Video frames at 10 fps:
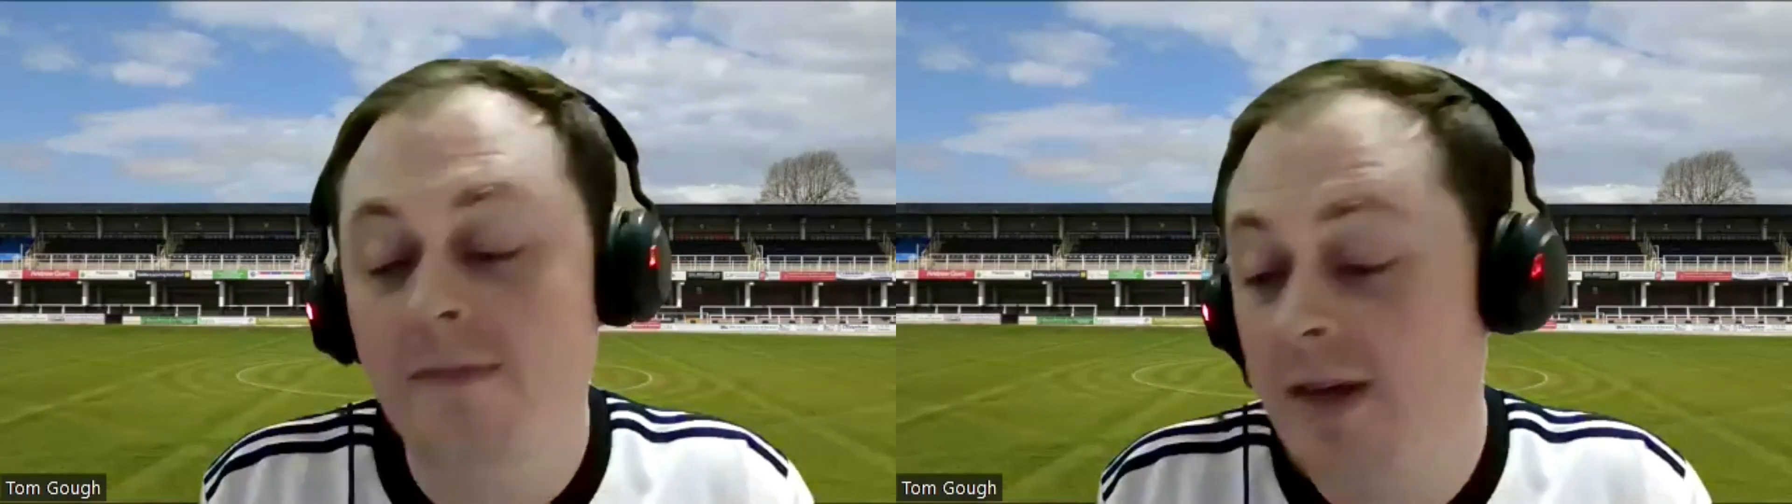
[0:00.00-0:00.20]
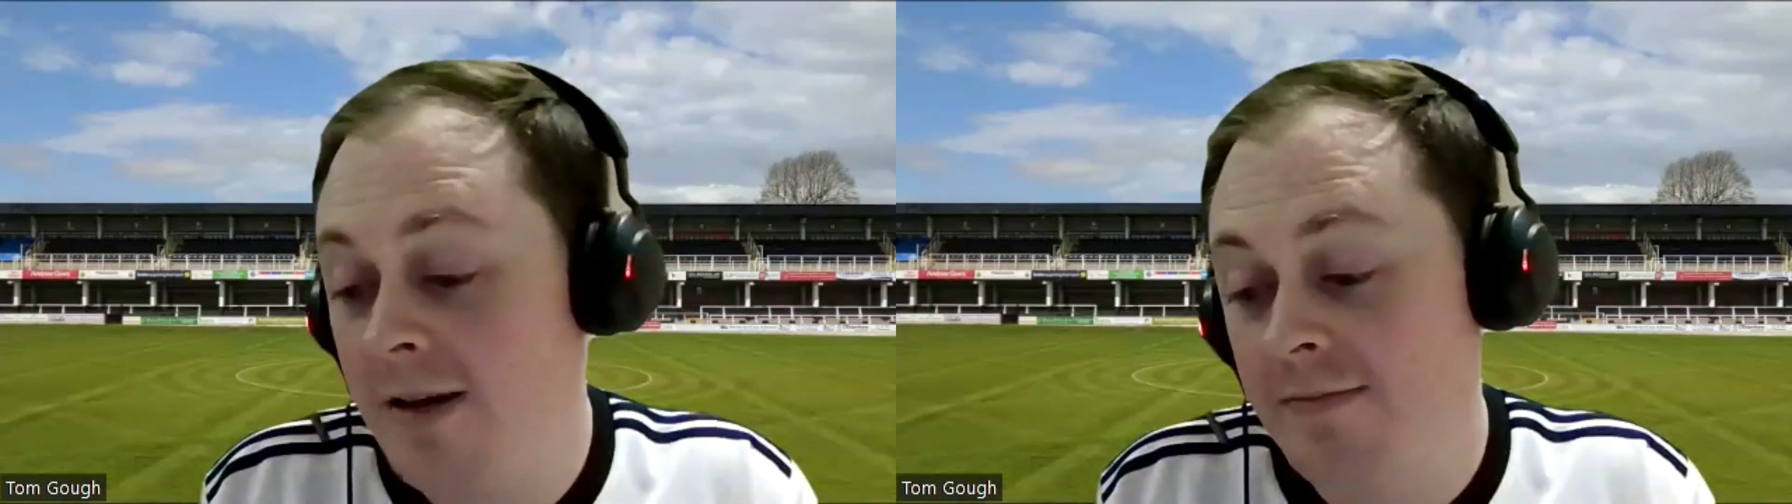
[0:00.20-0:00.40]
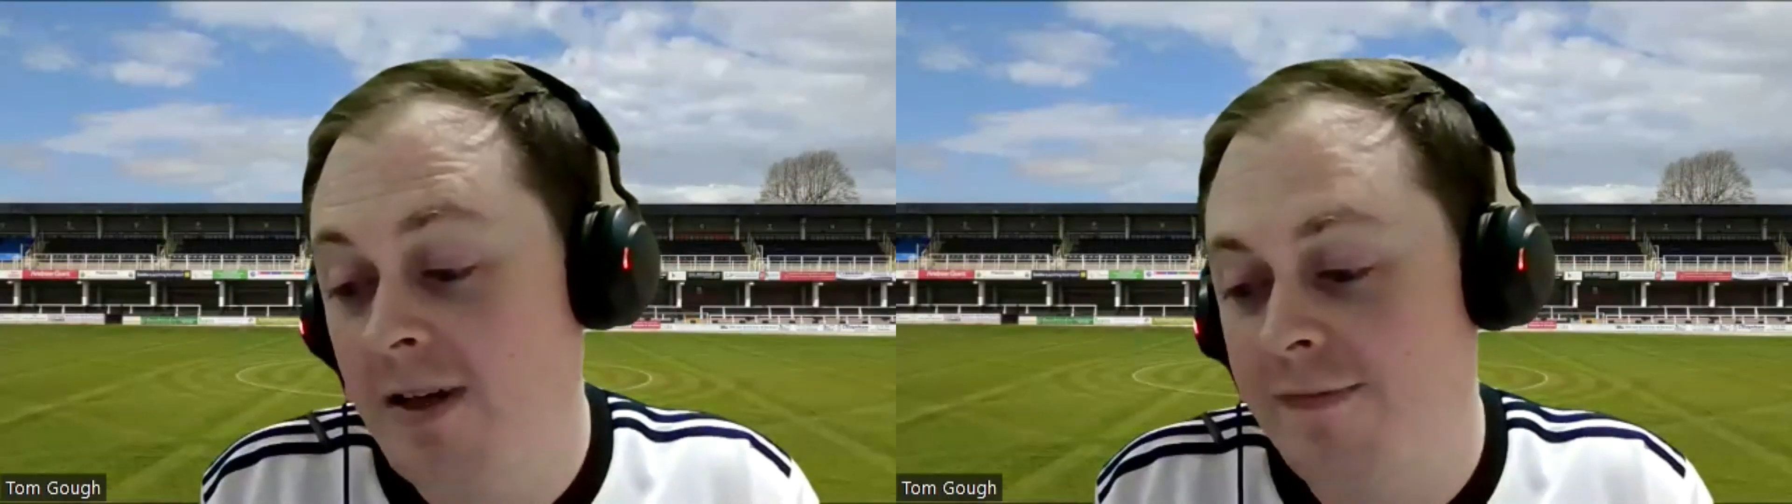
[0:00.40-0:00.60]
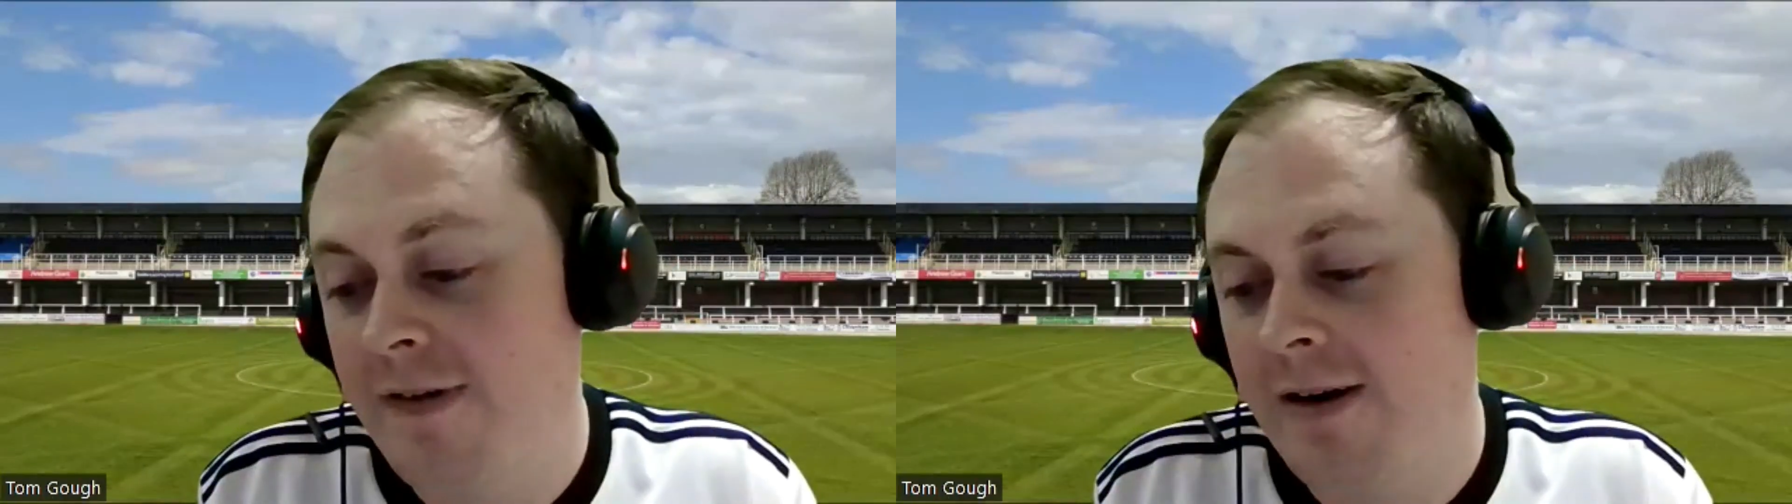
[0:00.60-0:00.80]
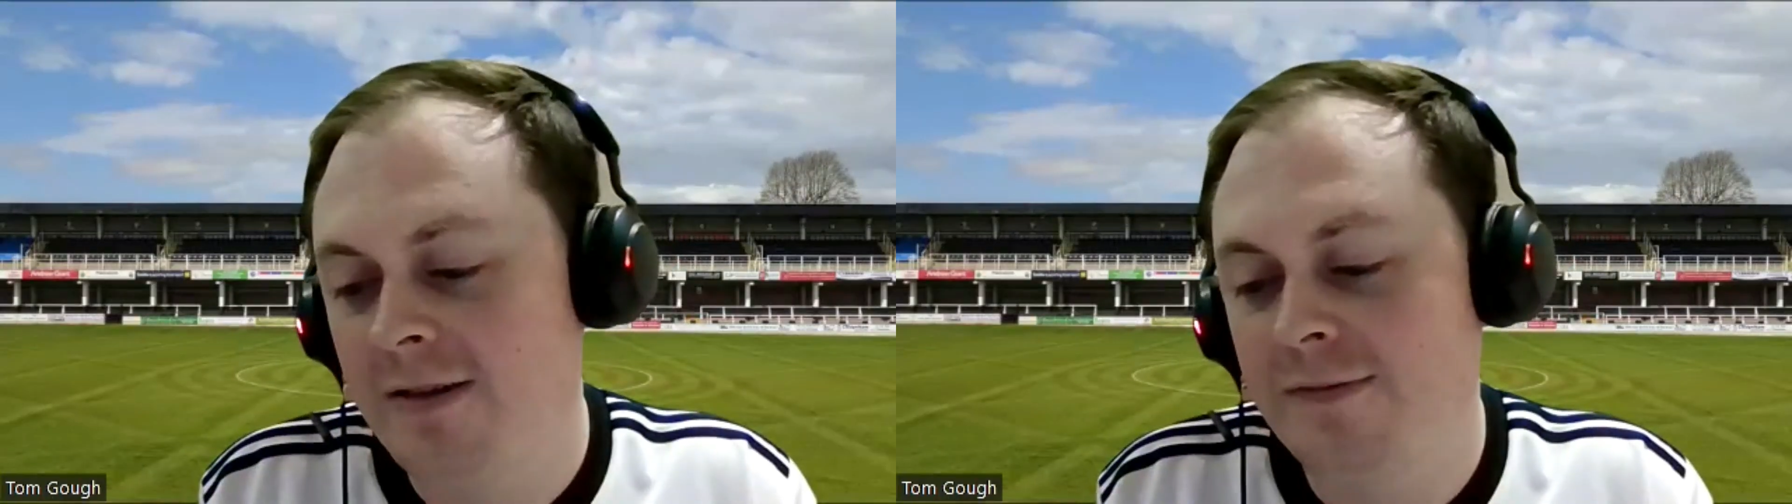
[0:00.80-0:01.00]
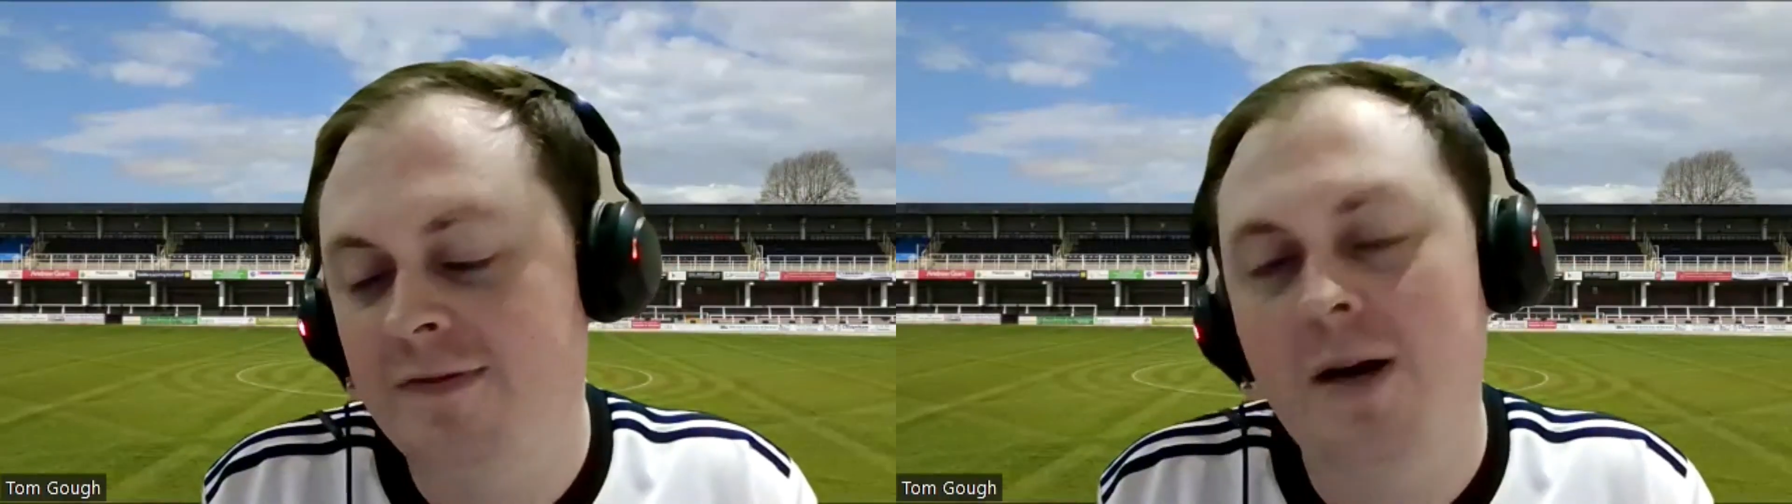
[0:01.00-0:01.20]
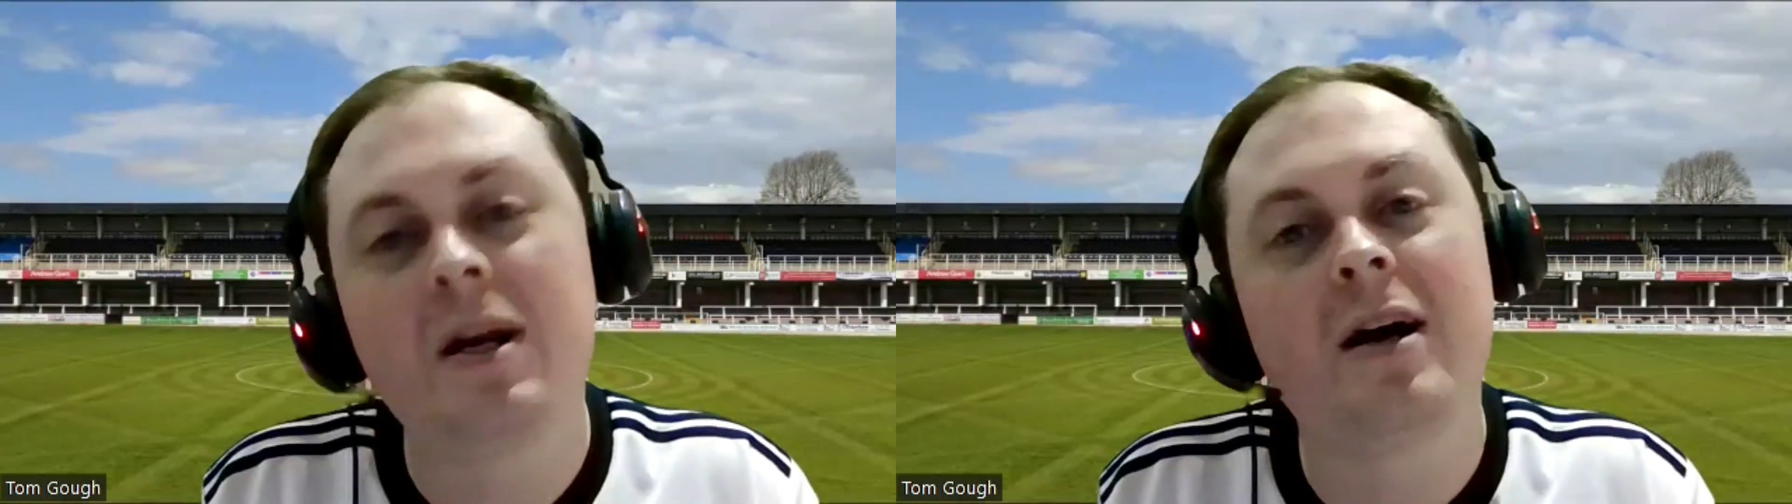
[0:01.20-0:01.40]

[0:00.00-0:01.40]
Yeah. No, fair enough. I mean,